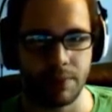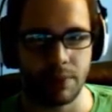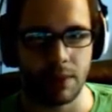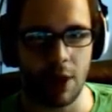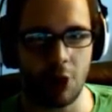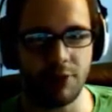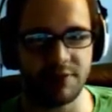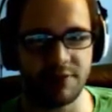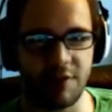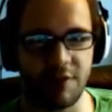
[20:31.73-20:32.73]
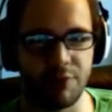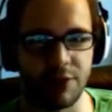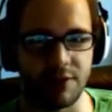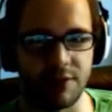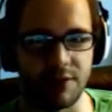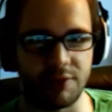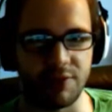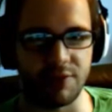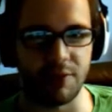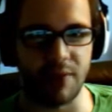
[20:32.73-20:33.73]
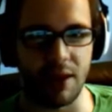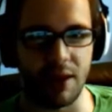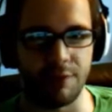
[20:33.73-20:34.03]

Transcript: I hope those save points uh, restore my health.